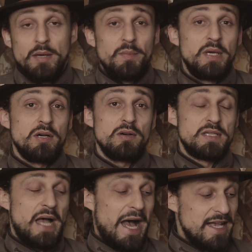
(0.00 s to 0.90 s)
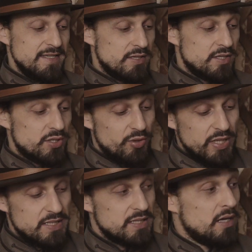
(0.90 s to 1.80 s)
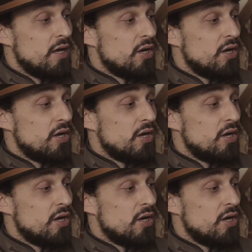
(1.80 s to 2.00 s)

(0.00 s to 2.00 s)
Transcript: because as the strings